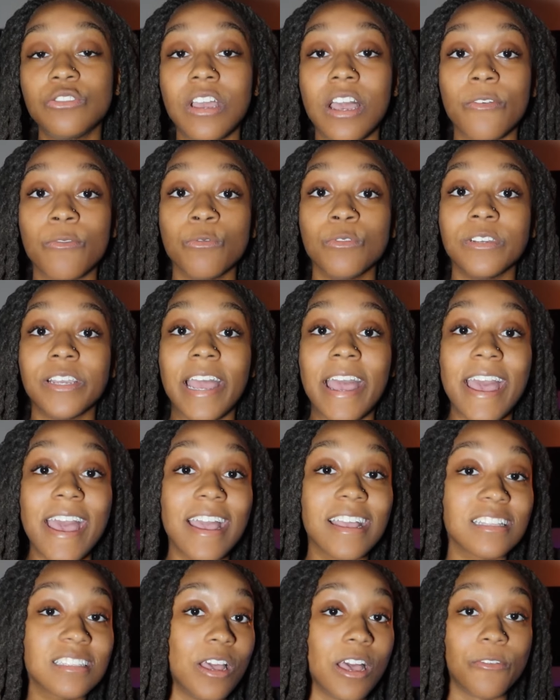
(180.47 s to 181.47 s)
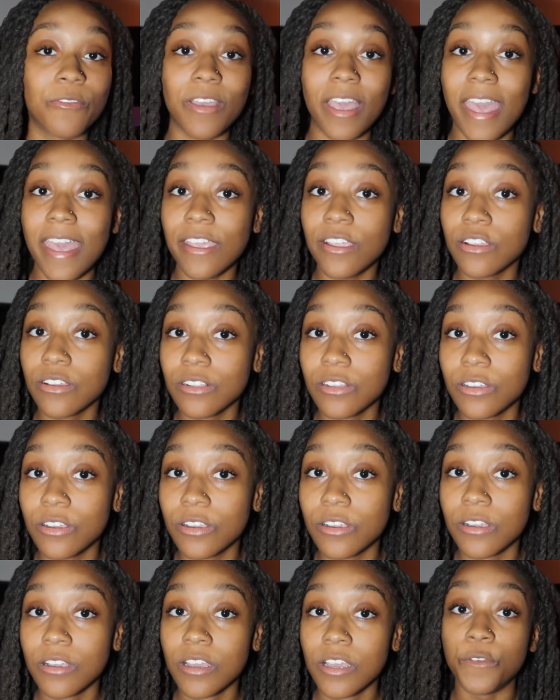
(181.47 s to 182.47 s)
You have React, you have
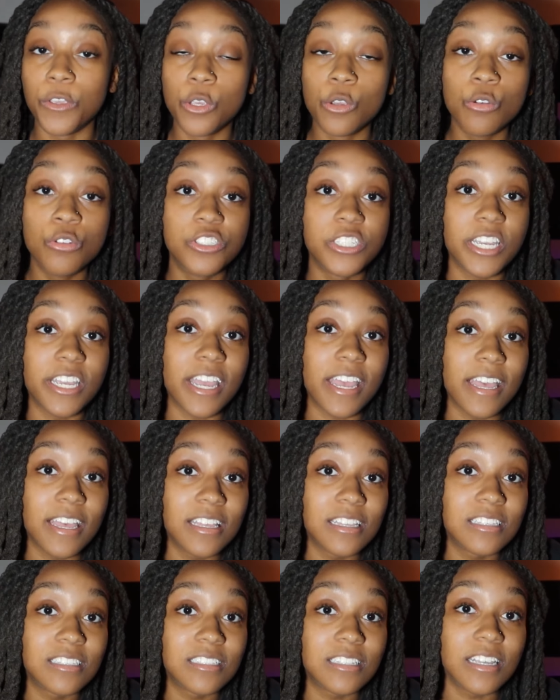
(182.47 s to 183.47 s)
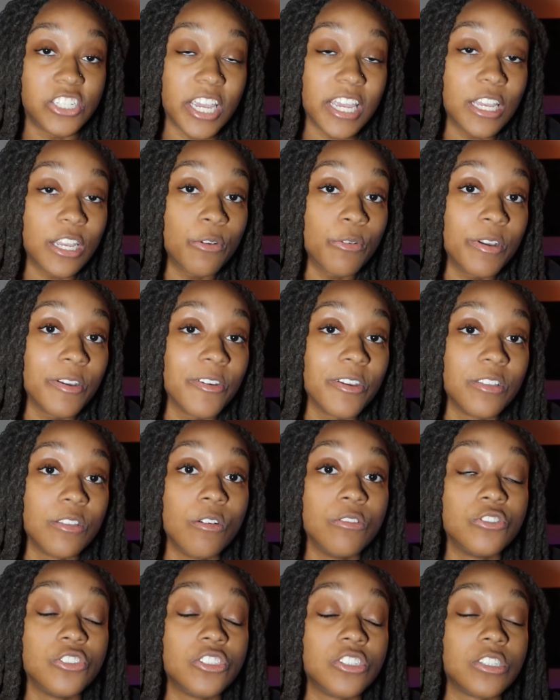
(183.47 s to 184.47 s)
Angular, Vue.js, jQuery.
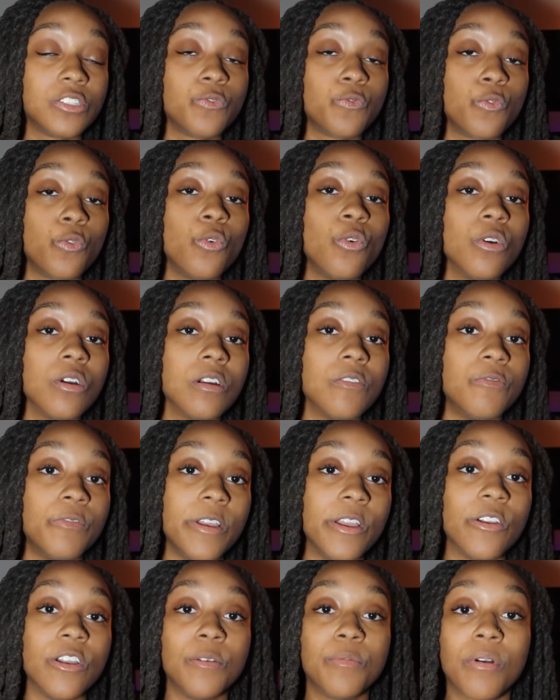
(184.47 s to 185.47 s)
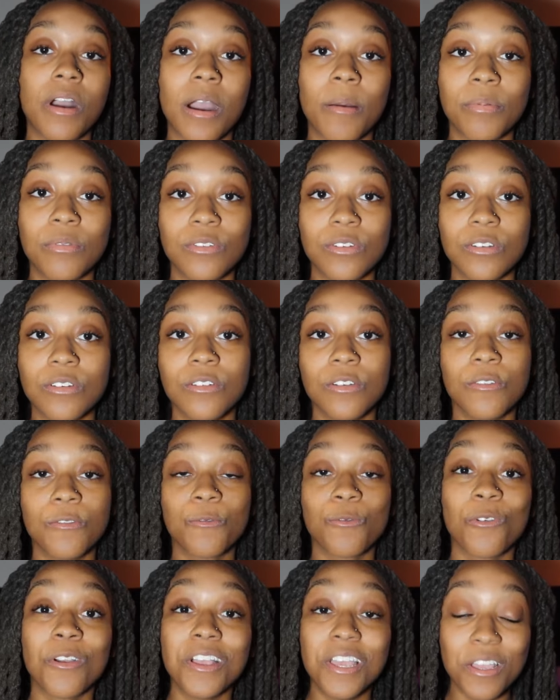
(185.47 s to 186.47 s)
Those are just 4 very popular
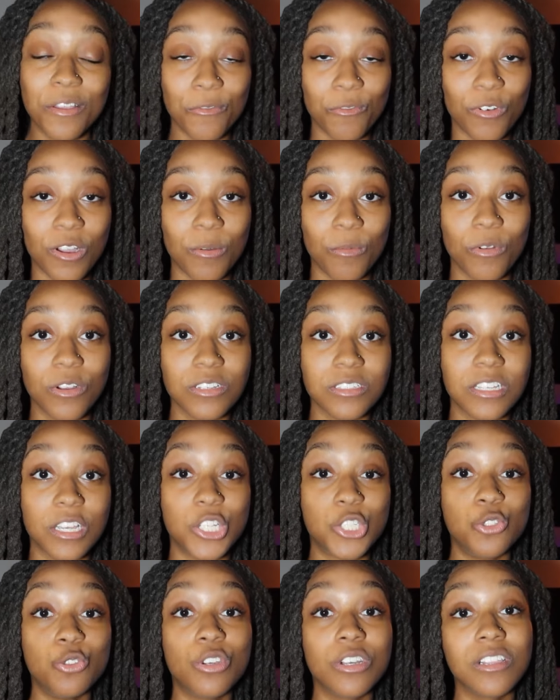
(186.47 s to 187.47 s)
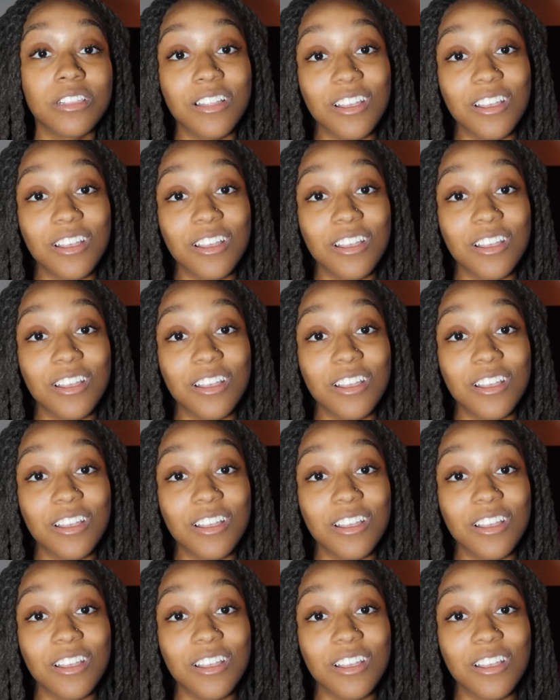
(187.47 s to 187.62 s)
front-end frameworks that you can